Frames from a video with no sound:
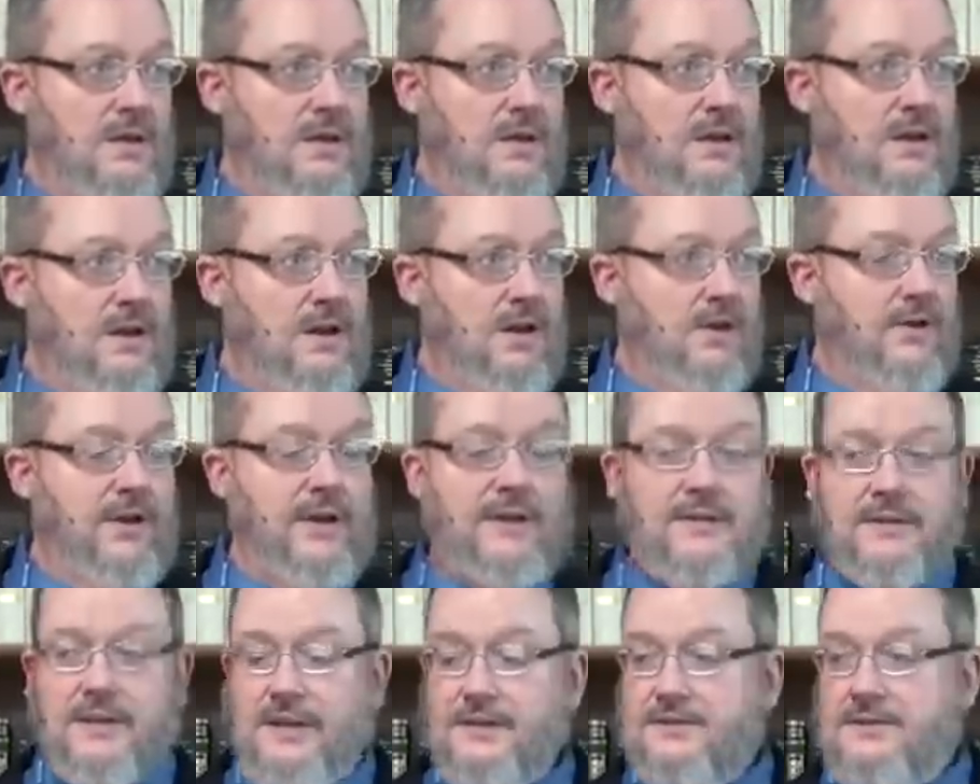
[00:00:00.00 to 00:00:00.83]
you know,
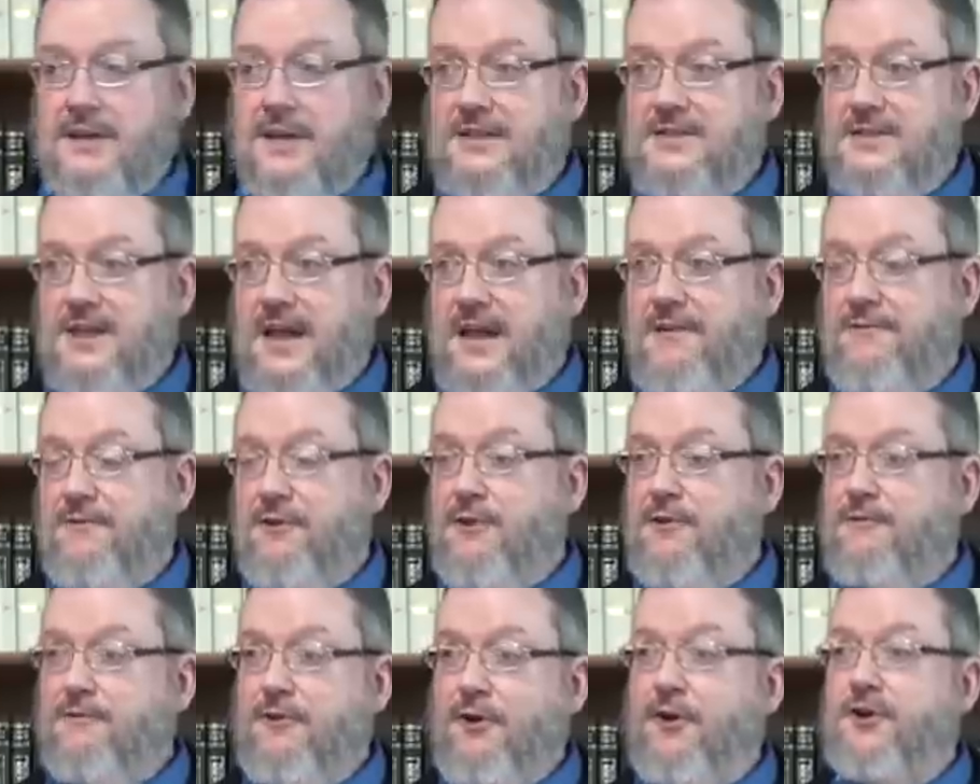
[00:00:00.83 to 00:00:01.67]
it, it's, it's like for
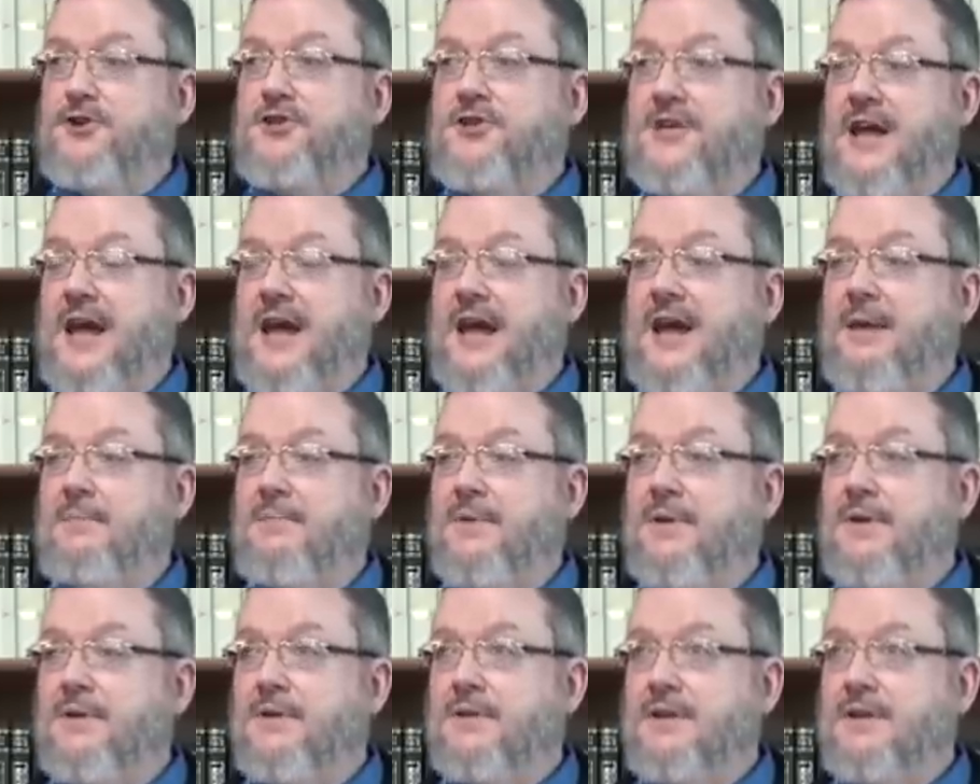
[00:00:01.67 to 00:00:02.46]
the first time,